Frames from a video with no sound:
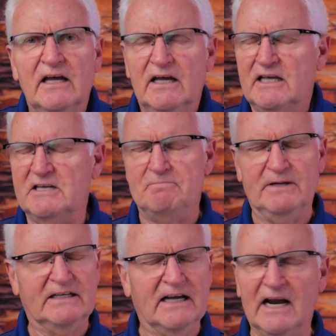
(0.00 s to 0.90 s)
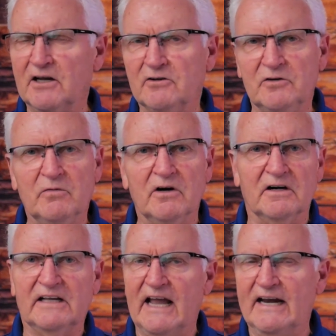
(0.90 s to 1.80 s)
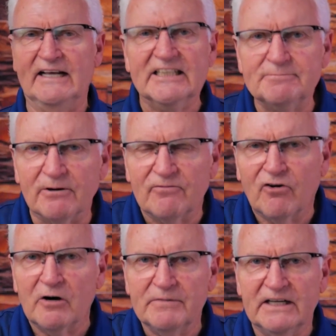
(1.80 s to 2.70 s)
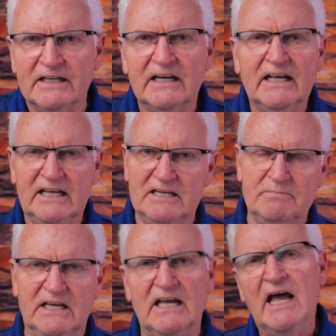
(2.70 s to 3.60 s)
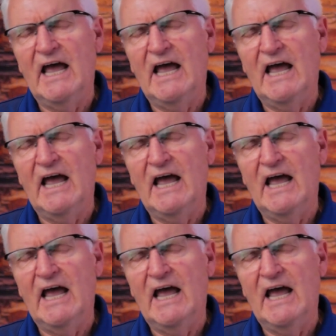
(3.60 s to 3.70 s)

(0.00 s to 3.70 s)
He begun a good work and He's performing it in me.